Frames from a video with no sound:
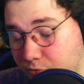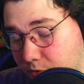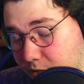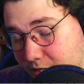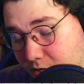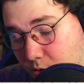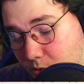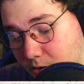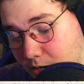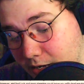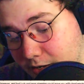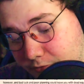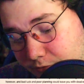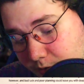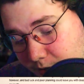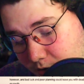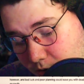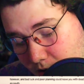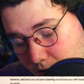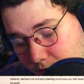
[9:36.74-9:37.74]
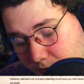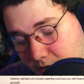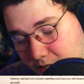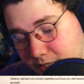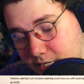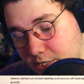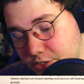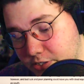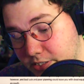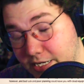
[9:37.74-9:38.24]
really know how to write
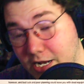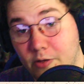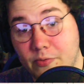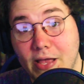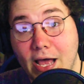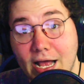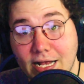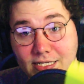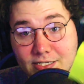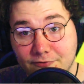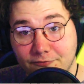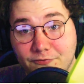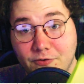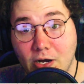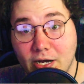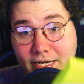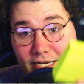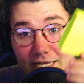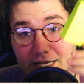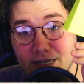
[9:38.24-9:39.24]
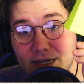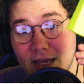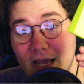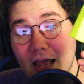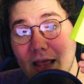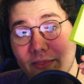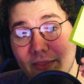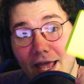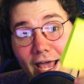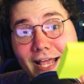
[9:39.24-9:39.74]
that shit down.
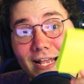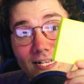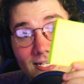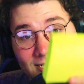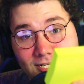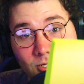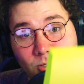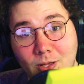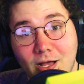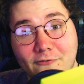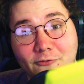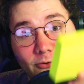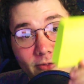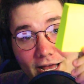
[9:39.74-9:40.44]
That is clever.